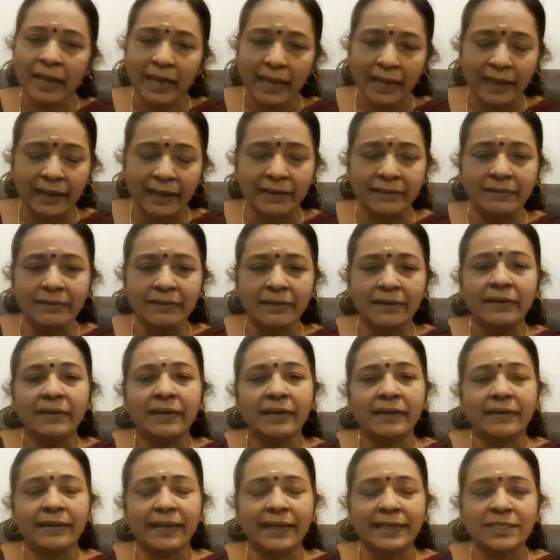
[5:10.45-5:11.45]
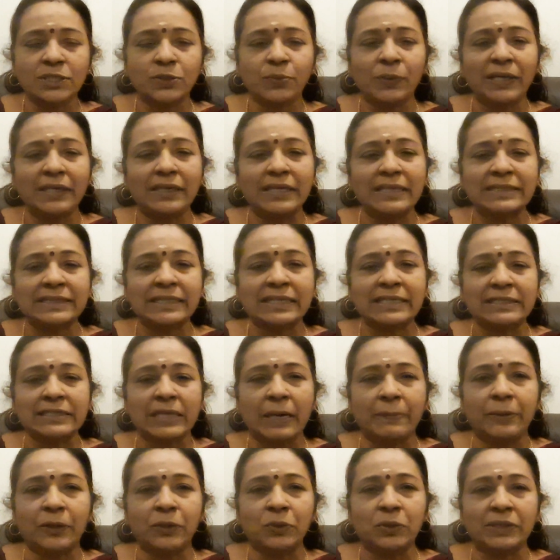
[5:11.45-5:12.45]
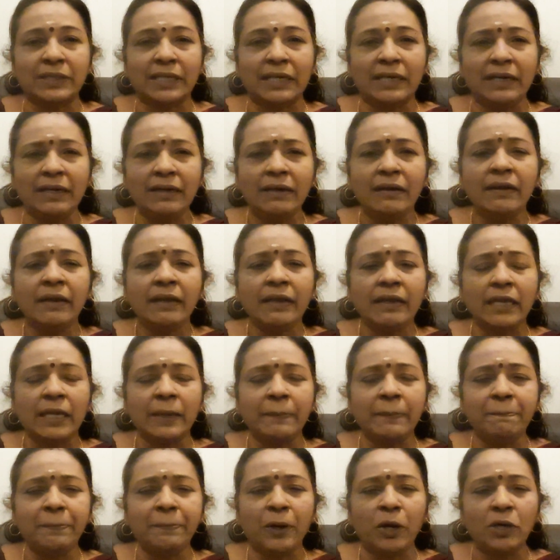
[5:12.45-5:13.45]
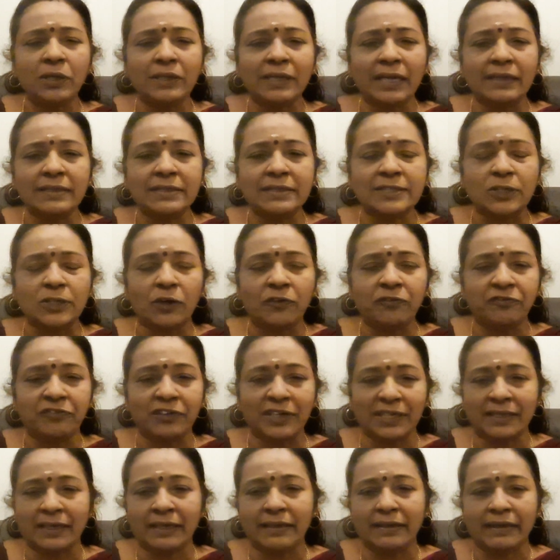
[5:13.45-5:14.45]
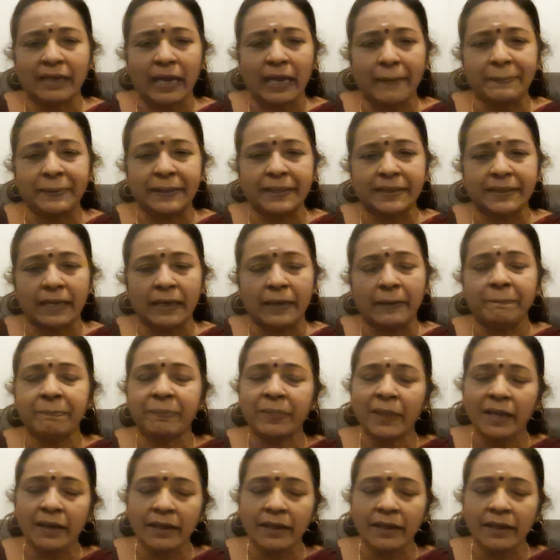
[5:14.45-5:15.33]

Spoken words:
And next we'll discuss about the importance of working capital.